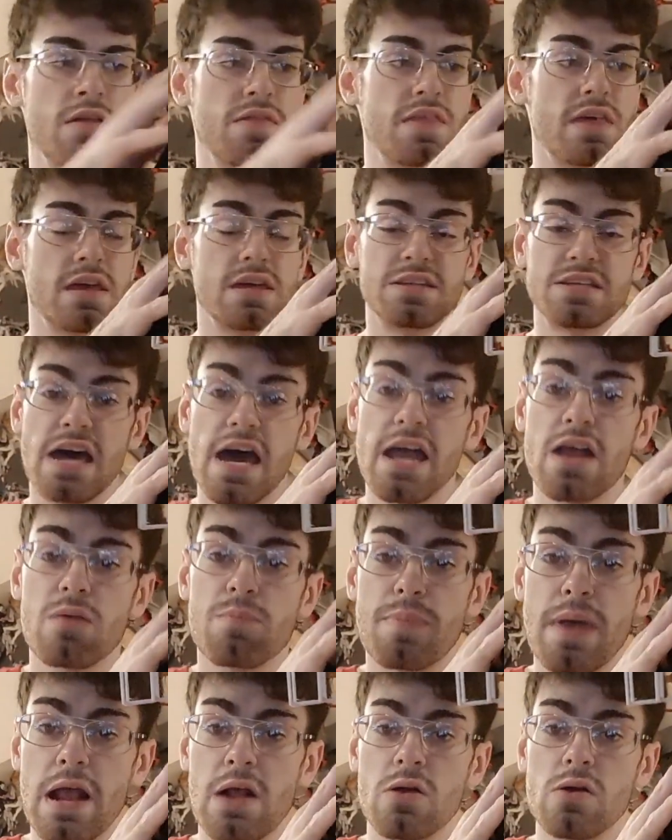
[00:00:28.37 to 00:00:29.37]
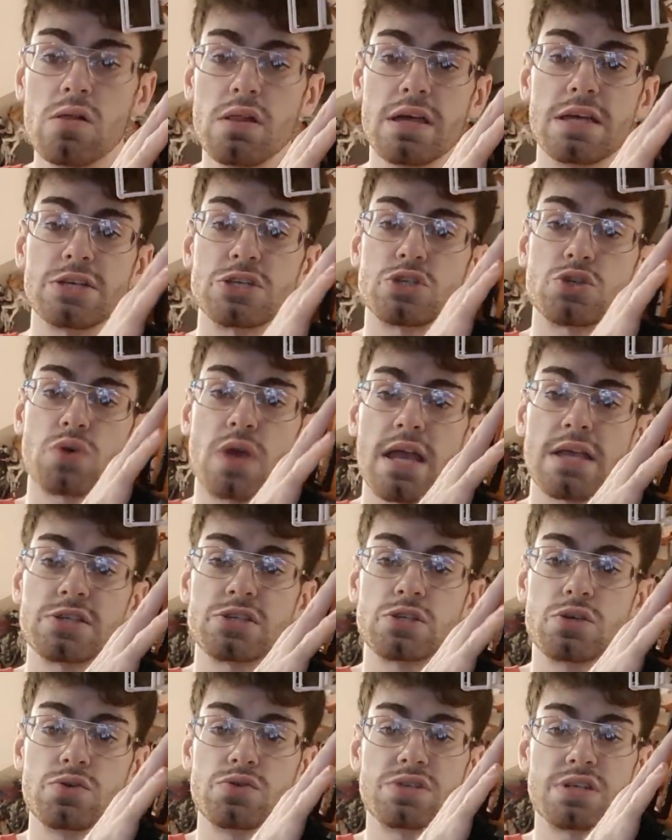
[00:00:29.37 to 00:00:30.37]
The entire barrel is
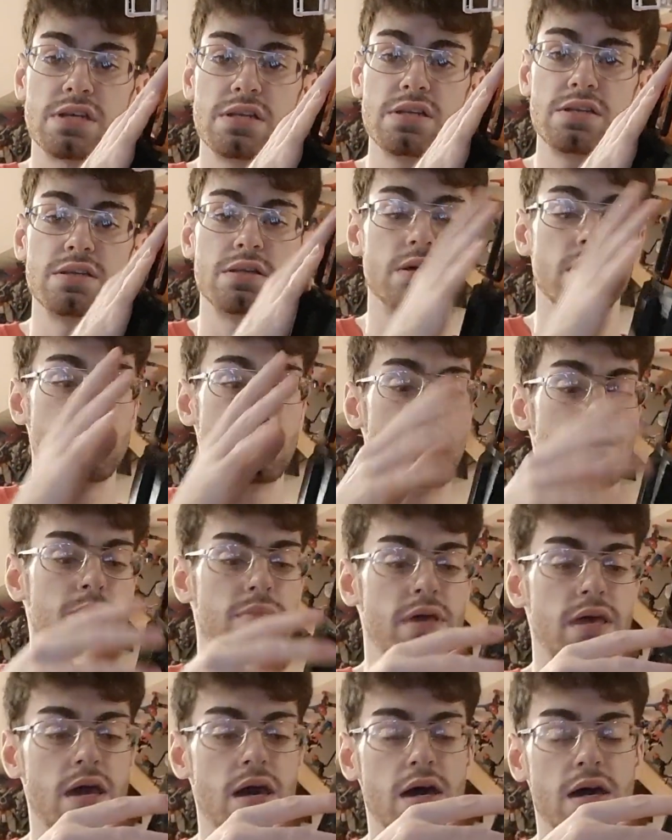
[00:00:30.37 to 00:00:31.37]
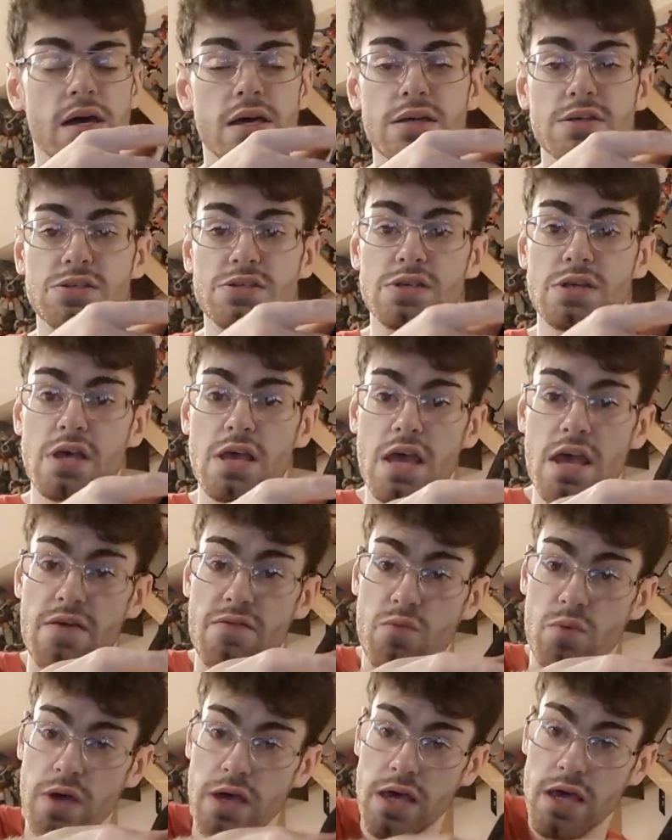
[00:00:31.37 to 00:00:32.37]
translucent because
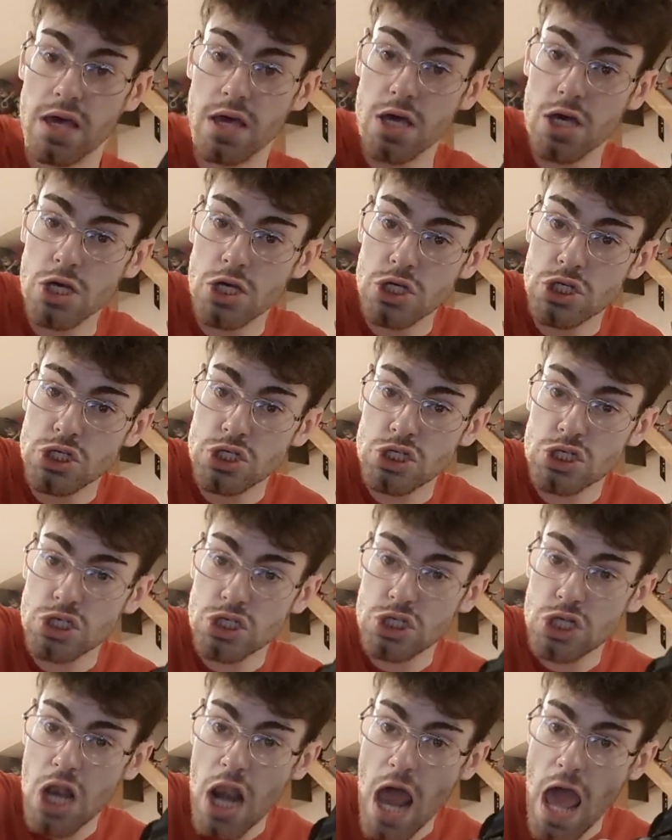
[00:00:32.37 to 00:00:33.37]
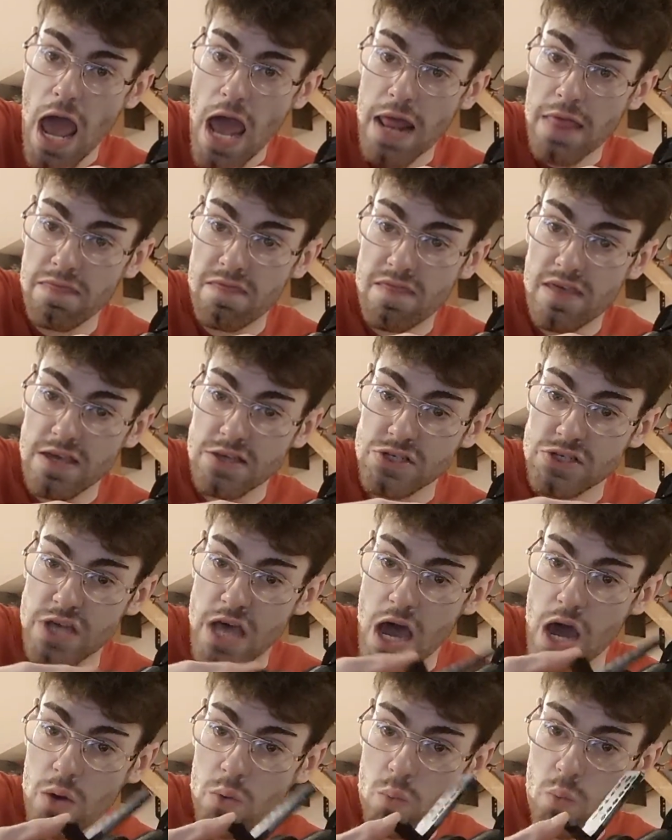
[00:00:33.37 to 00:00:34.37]
if we slide this
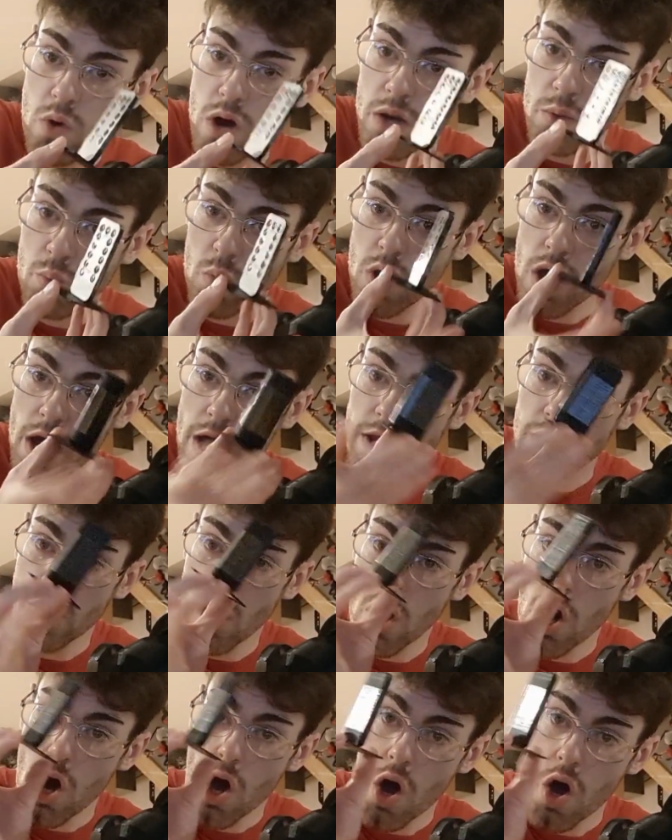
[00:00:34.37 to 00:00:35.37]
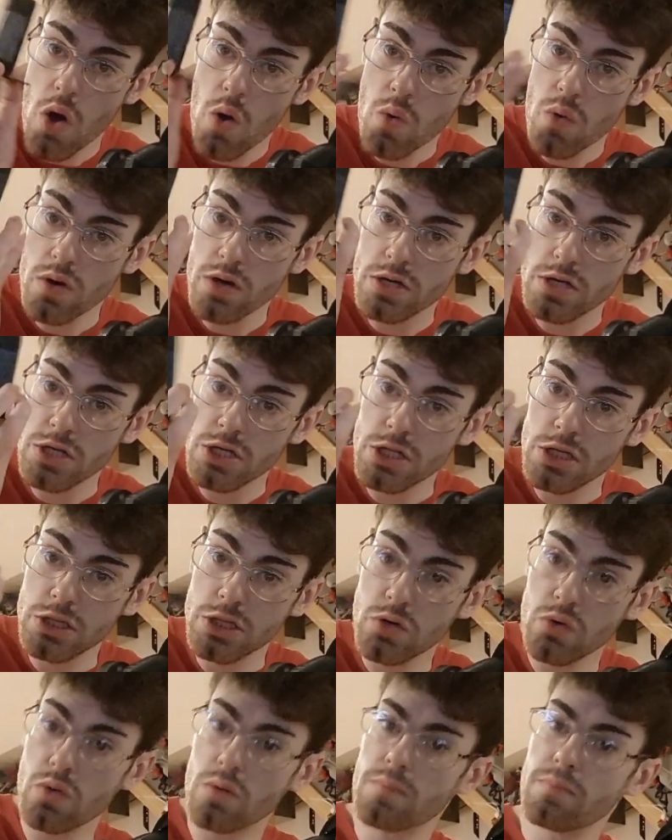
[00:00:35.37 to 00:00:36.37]
out, what? Oh,
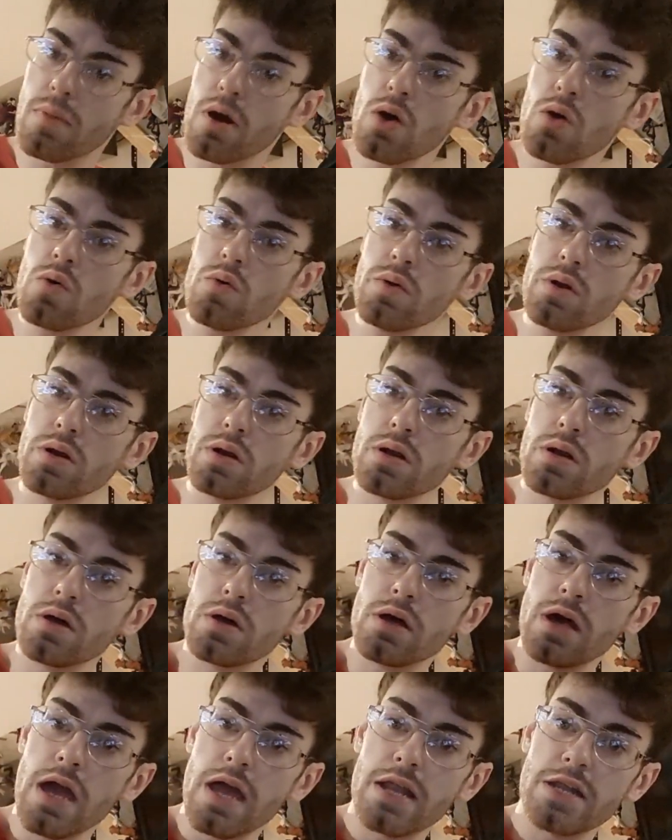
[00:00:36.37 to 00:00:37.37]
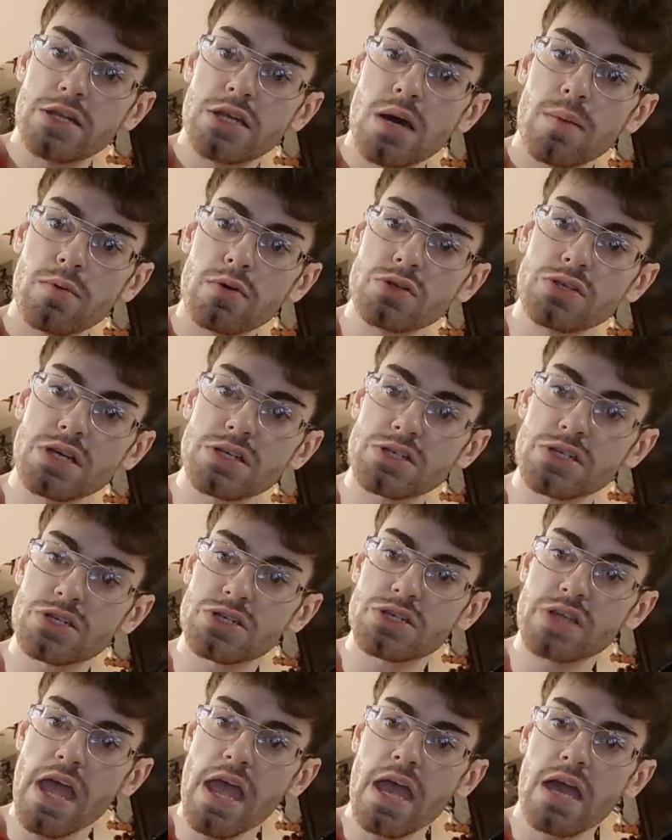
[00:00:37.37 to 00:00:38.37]
little remote, and it doubles as a
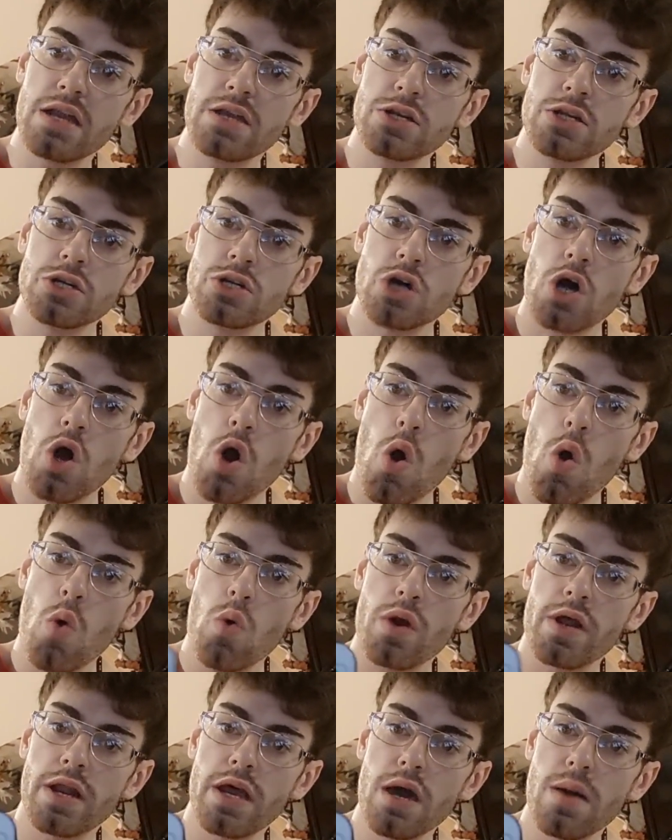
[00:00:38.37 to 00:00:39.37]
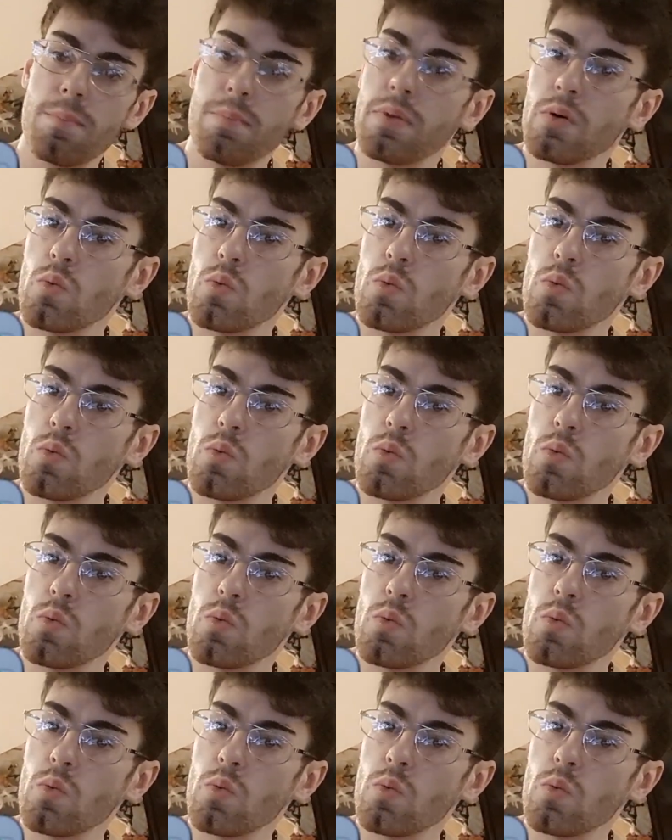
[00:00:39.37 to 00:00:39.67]
stand to hold it up.